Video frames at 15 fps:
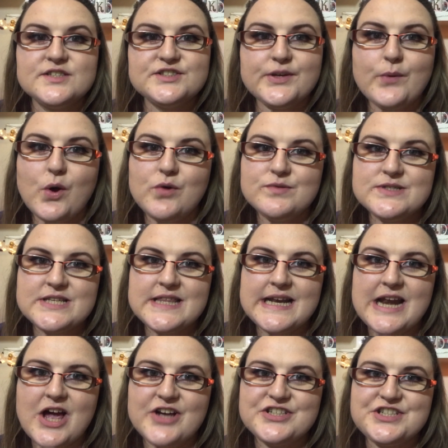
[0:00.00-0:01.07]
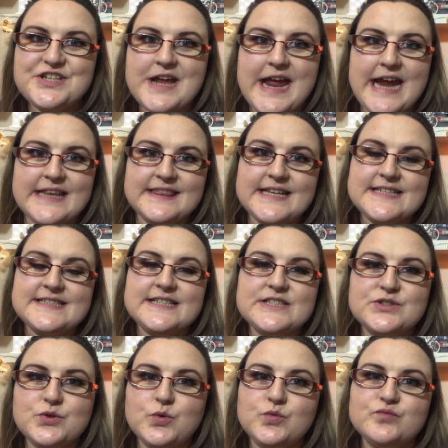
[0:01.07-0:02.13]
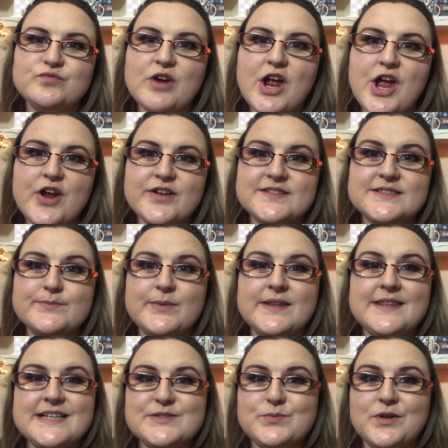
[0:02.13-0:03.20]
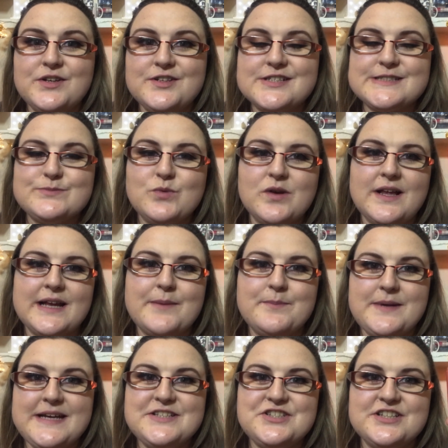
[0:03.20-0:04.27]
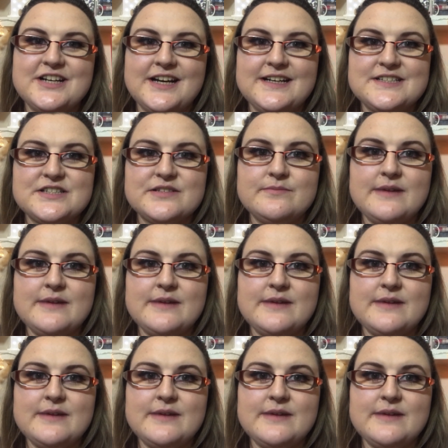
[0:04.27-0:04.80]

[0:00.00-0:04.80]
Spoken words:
So on to the last shade. This is called Rose, but this one looks more like a peachy colour to